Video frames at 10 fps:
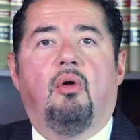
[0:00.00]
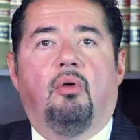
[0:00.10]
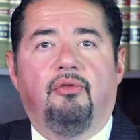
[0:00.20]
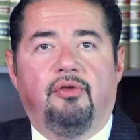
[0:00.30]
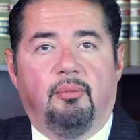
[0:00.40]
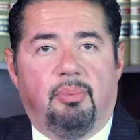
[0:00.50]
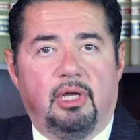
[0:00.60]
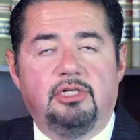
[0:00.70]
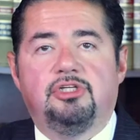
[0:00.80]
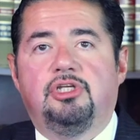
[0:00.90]
or they're
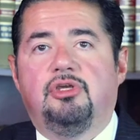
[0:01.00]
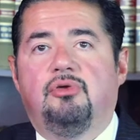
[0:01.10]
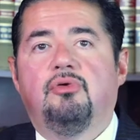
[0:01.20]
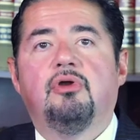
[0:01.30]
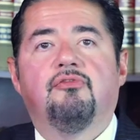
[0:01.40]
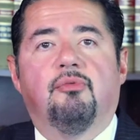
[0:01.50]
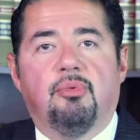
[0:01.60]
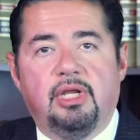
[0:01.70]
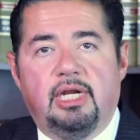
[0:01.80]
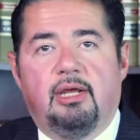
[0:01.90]
punishing you for
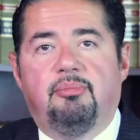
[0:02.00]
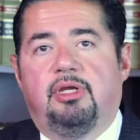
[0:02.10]
bringing out